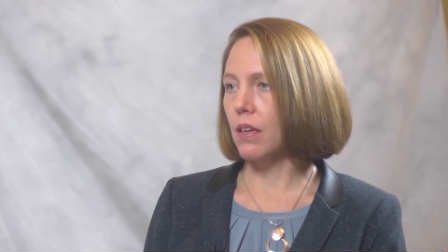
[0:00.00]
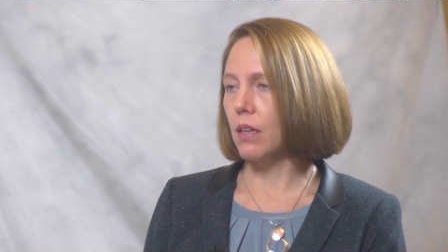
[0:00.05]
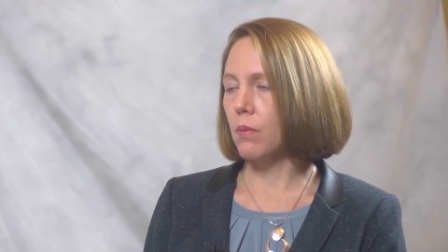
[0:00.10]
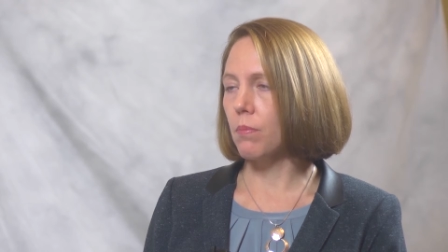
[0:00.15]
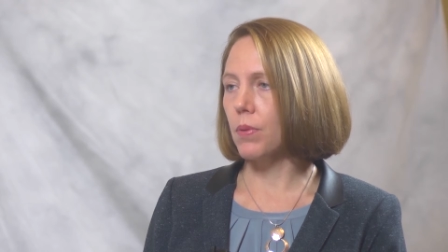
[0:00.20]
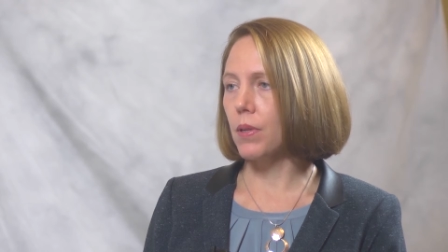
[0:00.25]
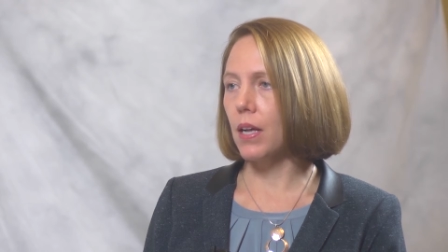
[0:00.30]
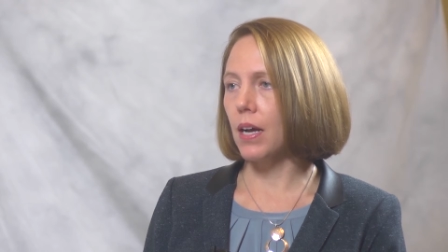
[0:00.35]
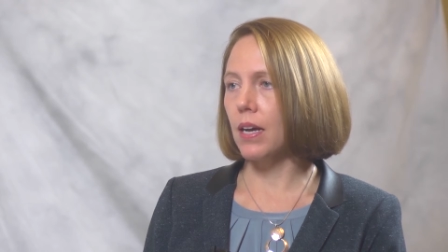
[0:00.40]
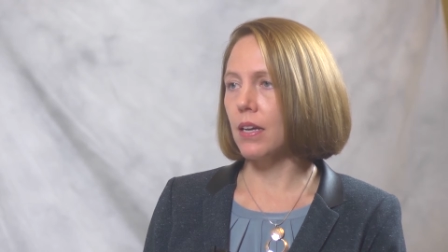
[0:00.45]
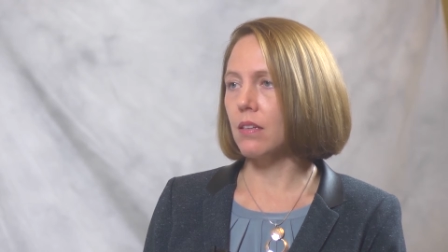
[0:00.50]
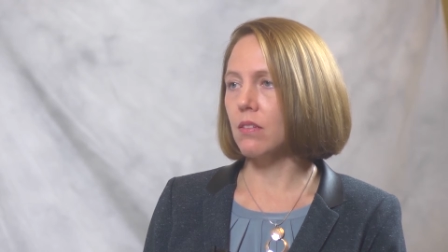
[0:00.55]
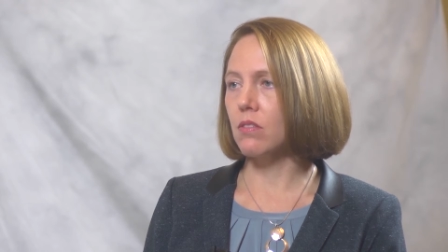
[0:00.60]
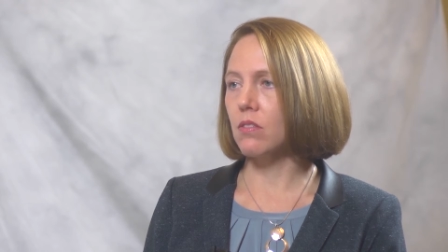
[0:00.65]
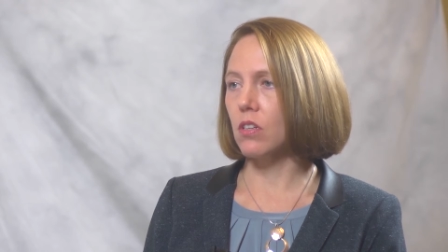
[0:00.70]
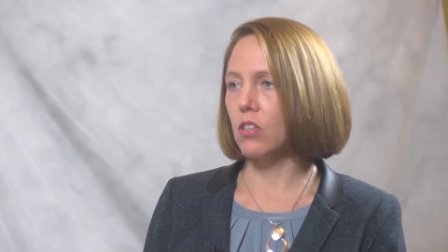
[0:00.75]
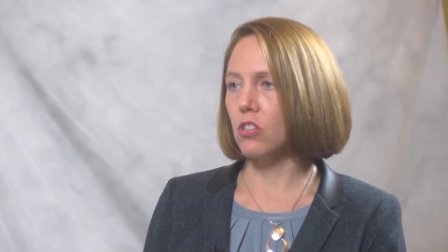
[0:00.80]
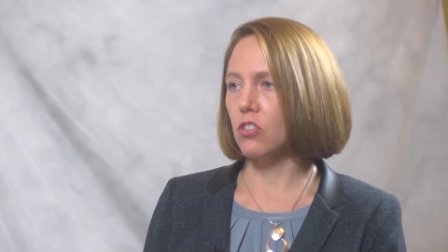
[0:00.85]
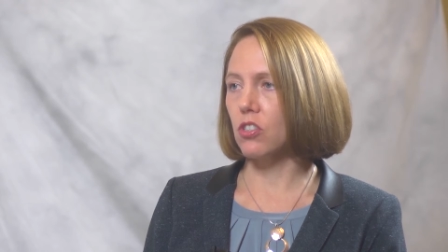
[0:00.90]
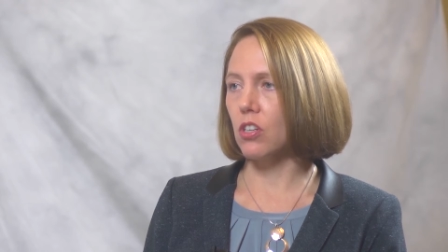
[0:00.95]
It
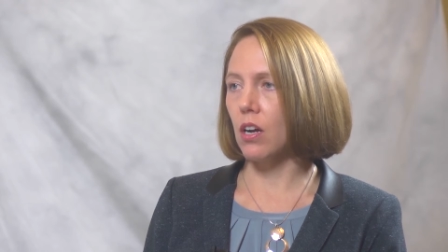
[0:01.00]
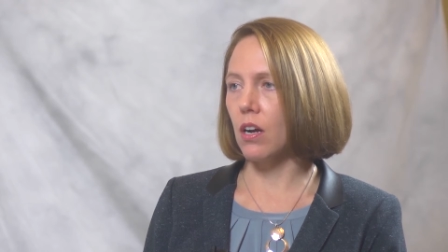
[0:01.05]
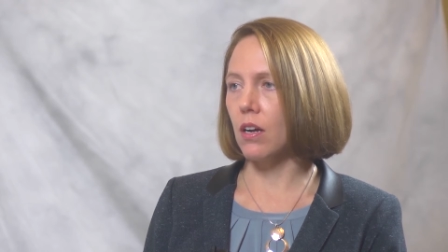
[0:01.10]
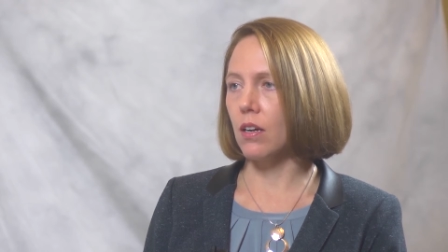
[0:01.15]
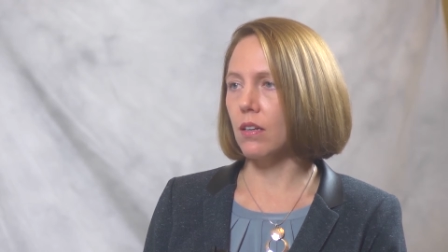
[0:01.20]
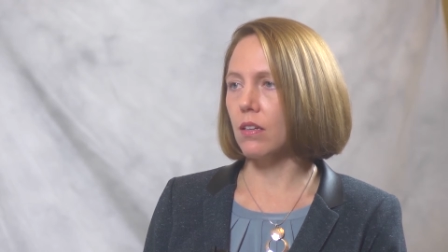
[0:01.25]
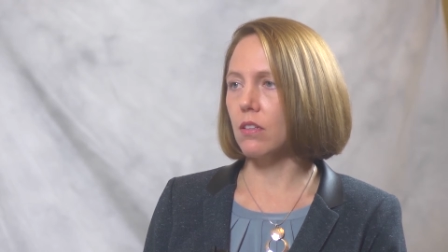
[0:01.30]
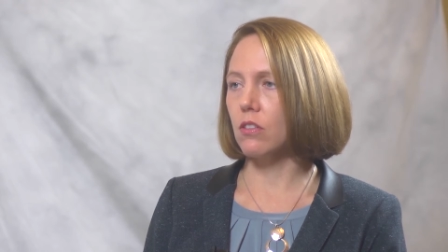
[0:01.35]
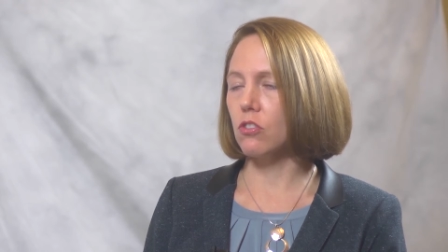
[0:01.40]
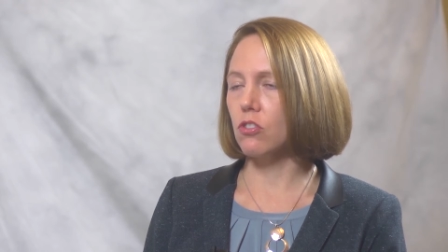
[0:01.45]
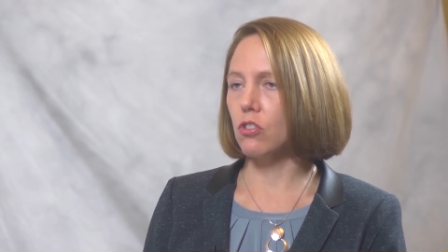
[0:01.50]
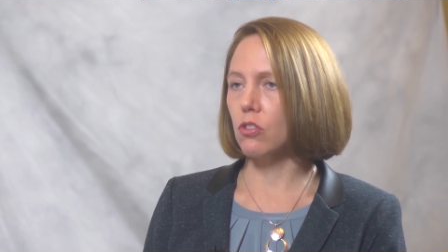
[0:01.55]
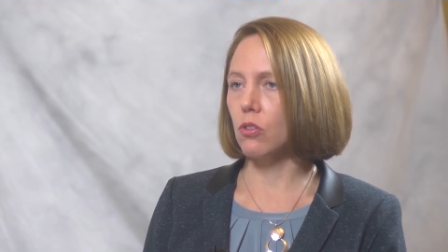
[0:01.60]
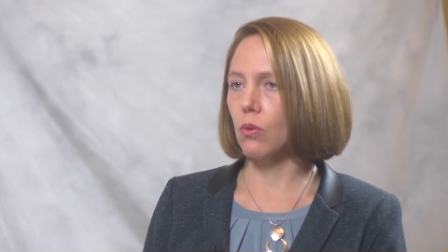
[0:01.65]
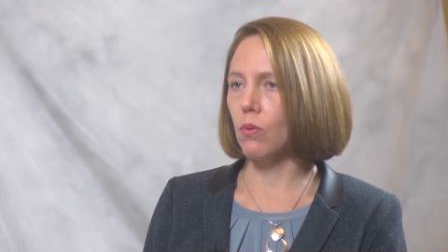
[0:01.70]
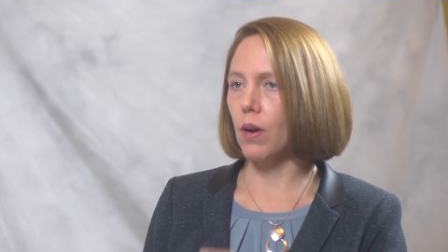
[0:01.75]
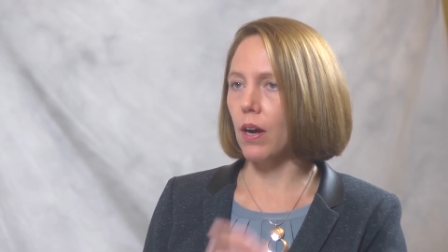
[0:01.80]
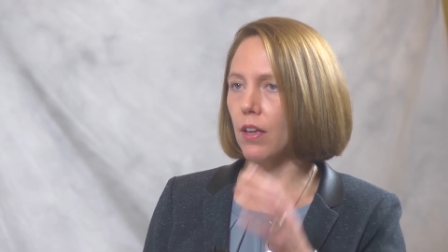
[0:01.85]
applies a shock to